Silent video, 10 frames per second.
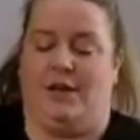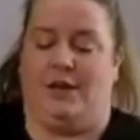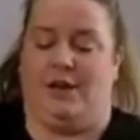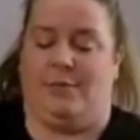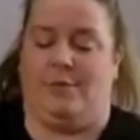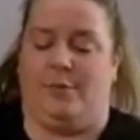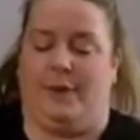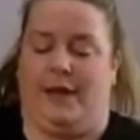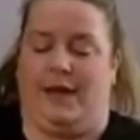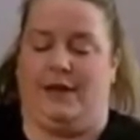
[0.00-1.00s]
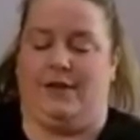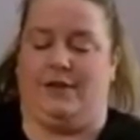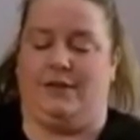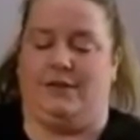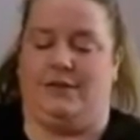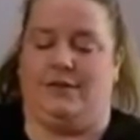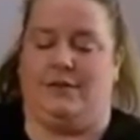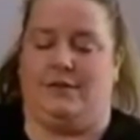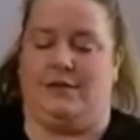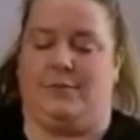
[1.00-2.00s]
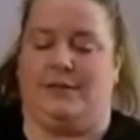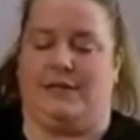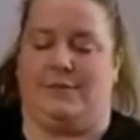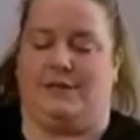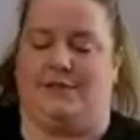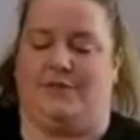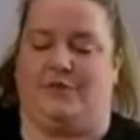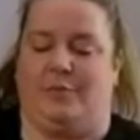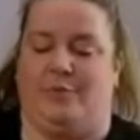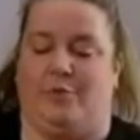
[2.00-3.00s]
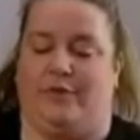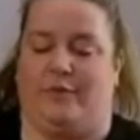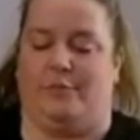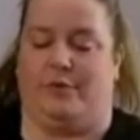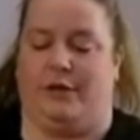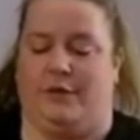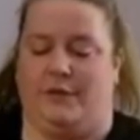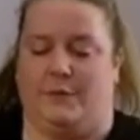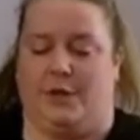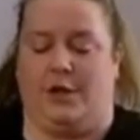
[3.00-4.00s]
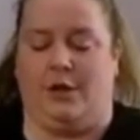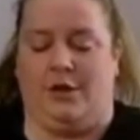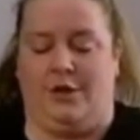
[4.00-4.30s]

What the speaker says: Now pop it in. It's a little bit tempting to free pour if I'm brutally honest with you,